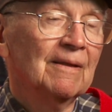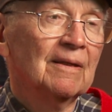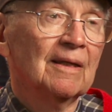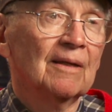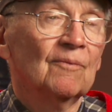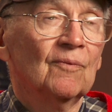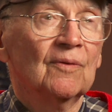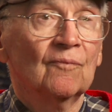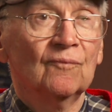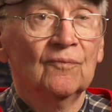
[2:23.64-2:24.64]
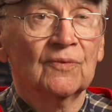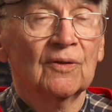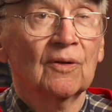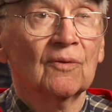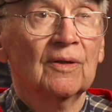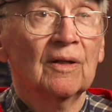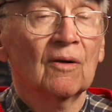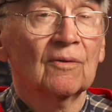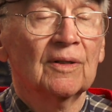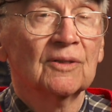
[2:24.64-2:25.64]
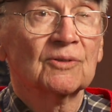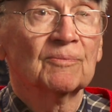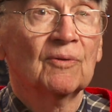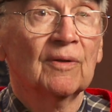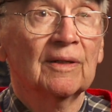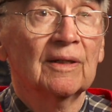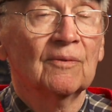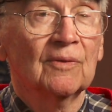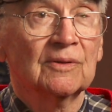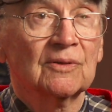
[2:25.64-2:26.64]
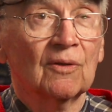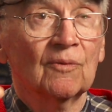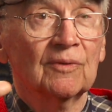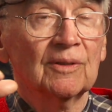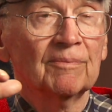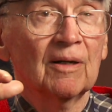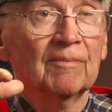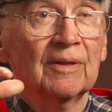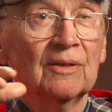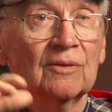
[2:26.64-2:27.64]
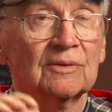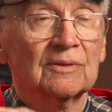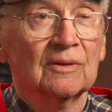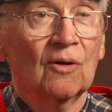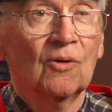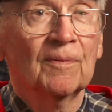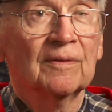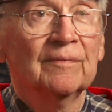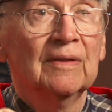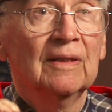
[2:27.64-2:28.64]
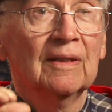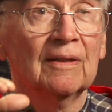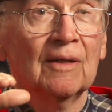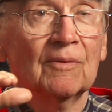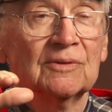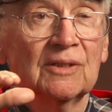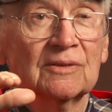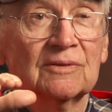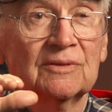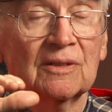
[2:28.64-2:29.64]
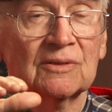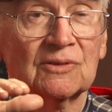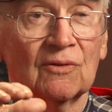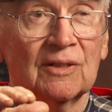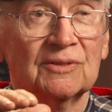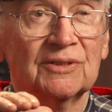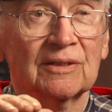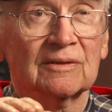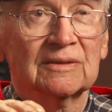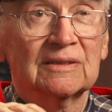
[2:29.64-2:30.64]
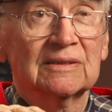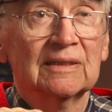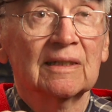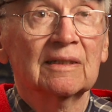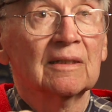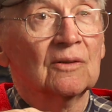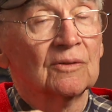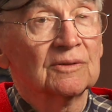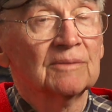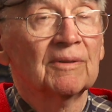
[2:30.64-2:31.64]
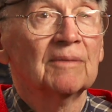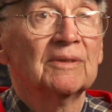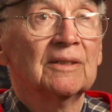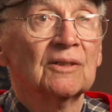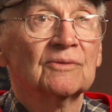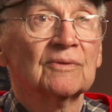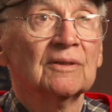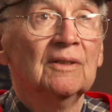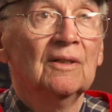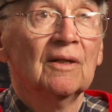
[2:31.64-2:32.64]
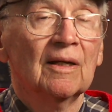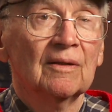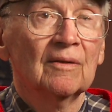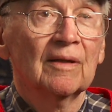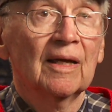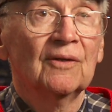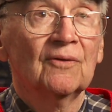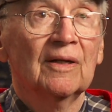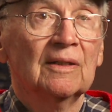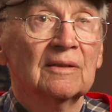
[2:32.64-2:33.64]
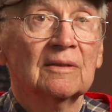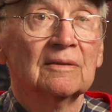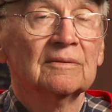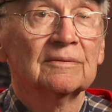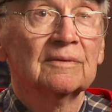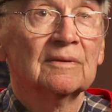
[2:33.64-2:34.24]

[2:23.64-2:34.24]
And when turn on initial point and we'd start with the bombay doors open, they would just start a gentle descent. And of course the bombardiers had trained to